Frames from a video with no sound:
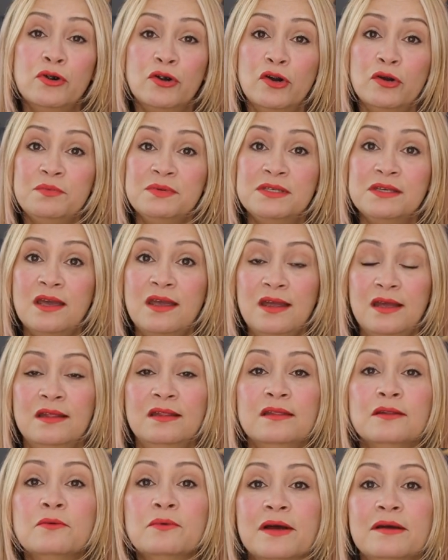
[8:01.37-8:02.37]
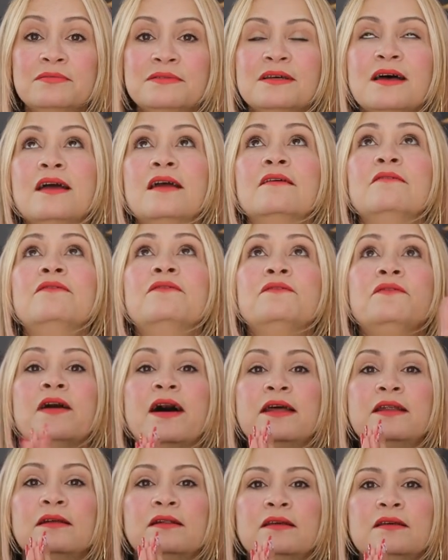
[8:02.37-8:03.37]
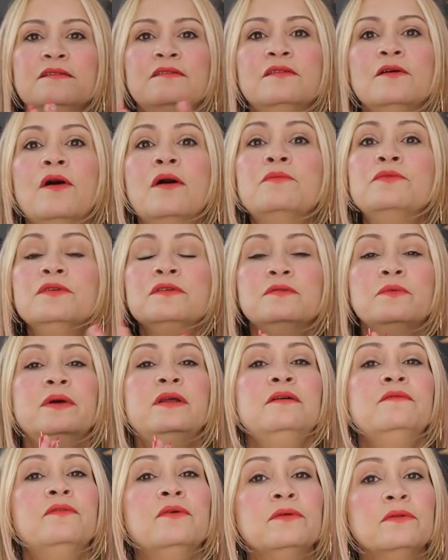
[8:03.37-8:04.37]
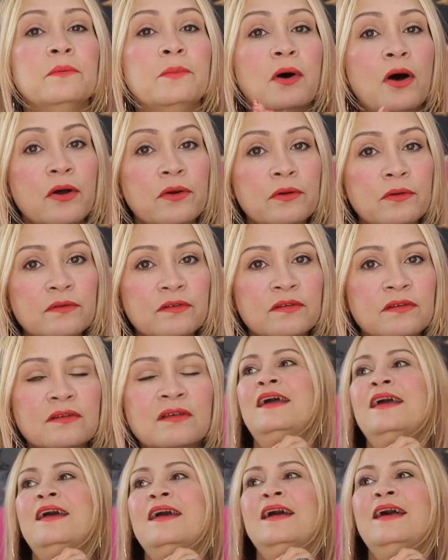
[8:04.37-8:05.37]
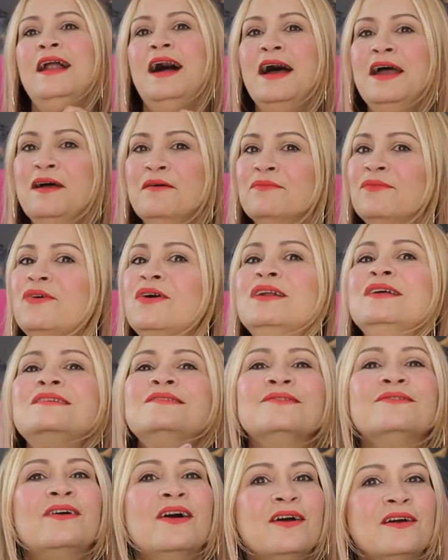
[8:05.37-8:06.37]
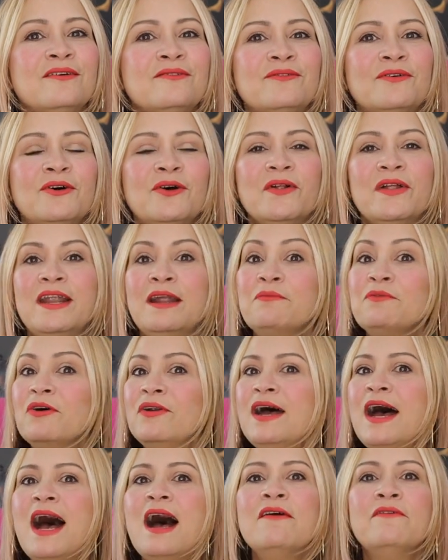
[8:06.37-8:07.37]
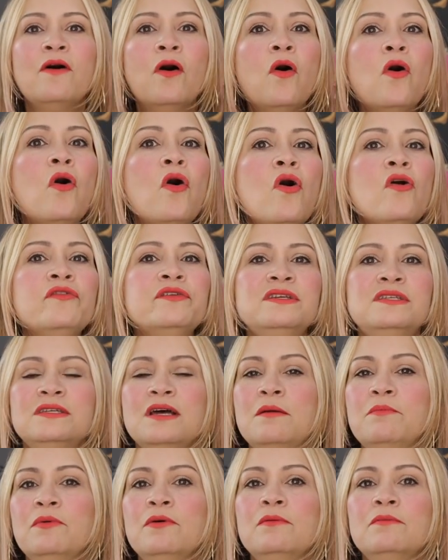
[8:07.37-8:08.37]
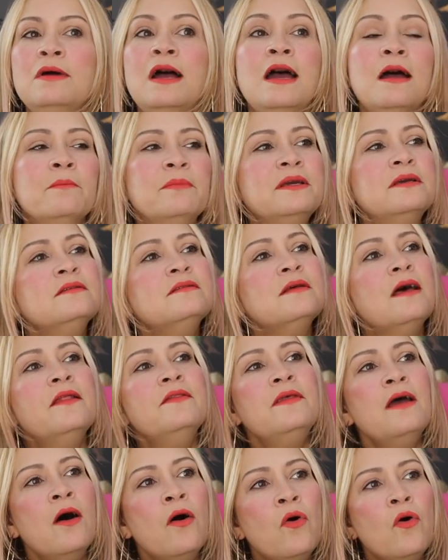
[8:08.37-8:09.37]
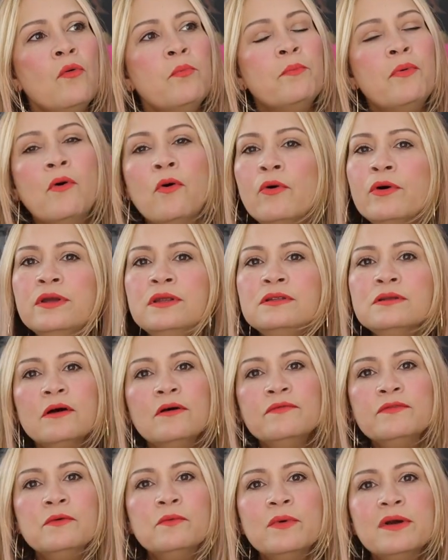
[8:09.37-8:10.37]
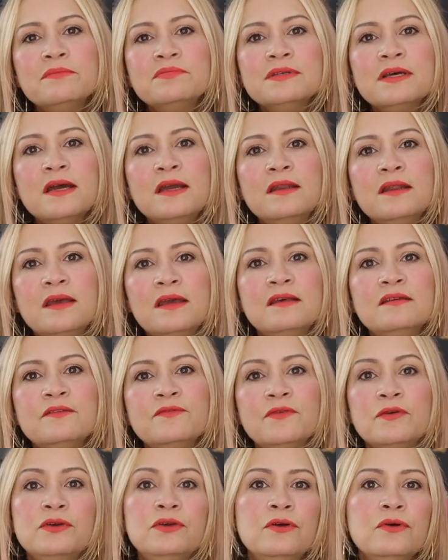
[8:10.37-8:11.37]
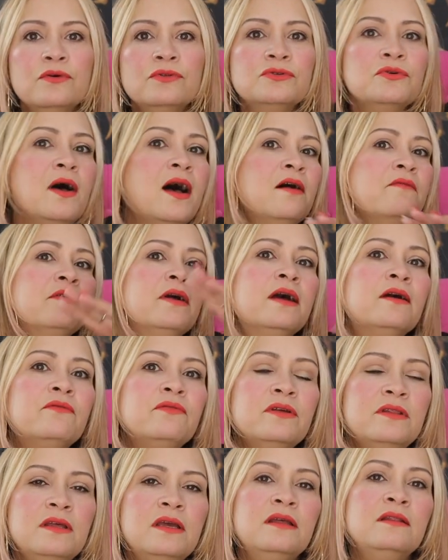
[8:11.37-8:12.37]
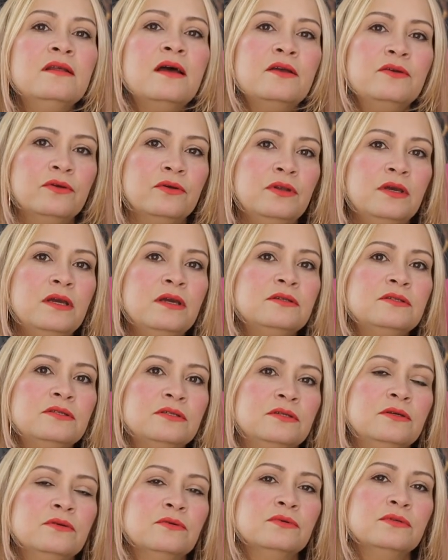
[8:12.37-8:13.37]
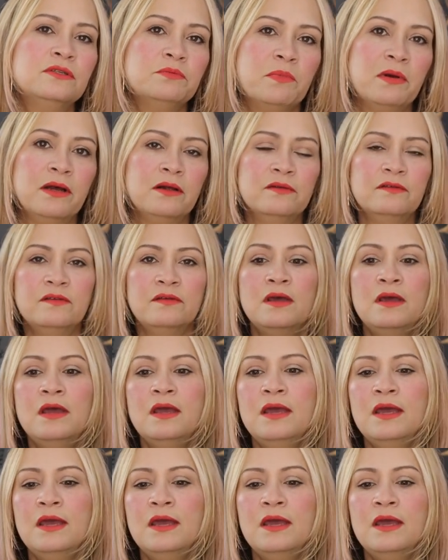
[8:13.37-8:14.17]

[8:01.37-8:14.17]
herbs in the website. Finally. So I'm just waiting for the bottles and I am ready to rock and roll. And I'm going to have all this type of, because the whole point of the website is for you to have everything that you need to do spells.